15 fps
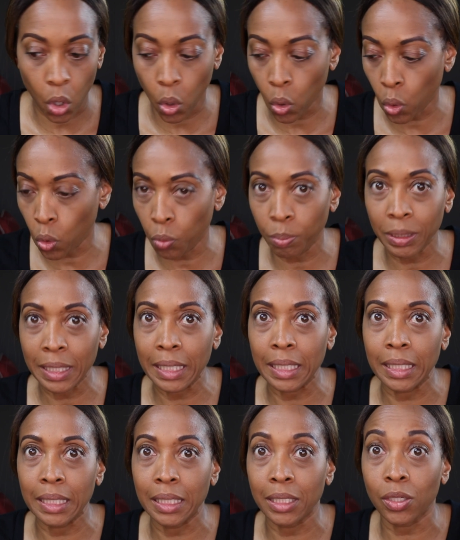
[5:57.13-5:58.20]
Oh
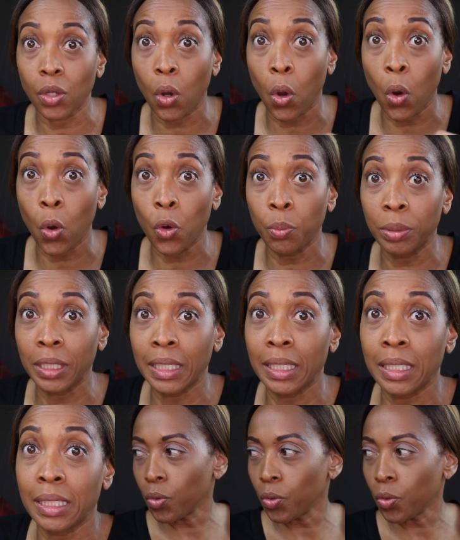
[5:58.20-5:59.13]
please, oh please.